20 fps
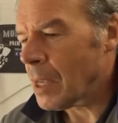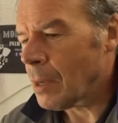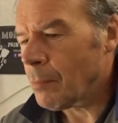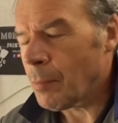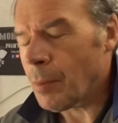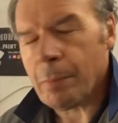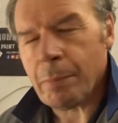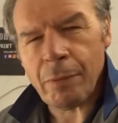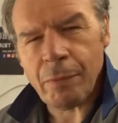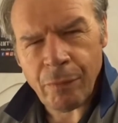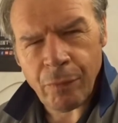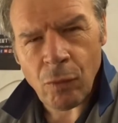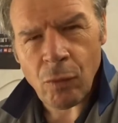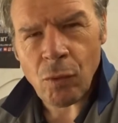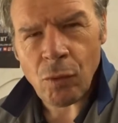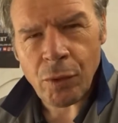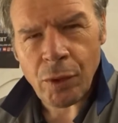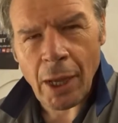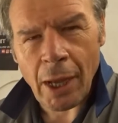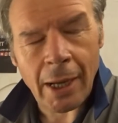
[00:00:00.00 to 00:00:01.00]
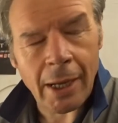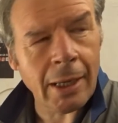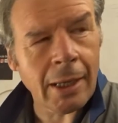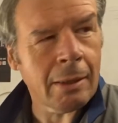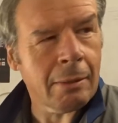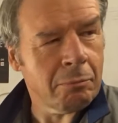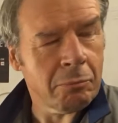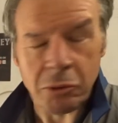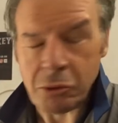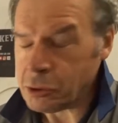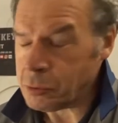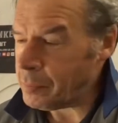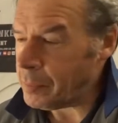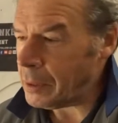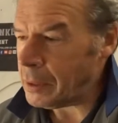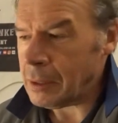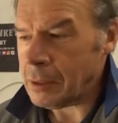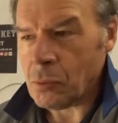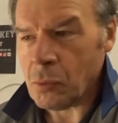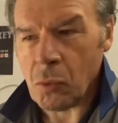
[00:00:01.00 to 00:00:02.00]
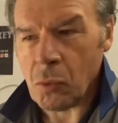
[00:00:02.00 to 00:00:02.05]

But before that, it must be